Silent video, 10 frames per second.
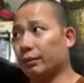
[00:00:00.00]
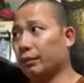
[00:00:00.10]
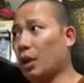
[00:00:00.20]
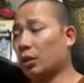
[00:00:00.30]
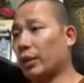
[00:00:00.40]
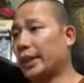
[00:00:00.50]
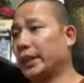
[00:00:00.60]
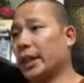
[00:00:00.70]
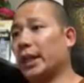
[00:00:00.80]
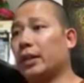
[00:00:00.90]
not right in
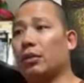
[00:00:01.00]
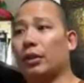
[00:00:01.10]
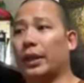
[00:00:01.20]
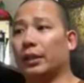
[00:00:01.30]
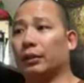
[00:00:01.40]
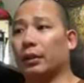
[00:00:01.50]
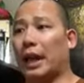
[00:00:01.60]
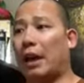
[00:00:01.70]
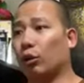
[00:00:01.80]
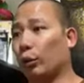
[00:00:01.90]
the head and
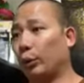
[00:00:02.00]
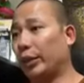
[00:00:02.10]
how do we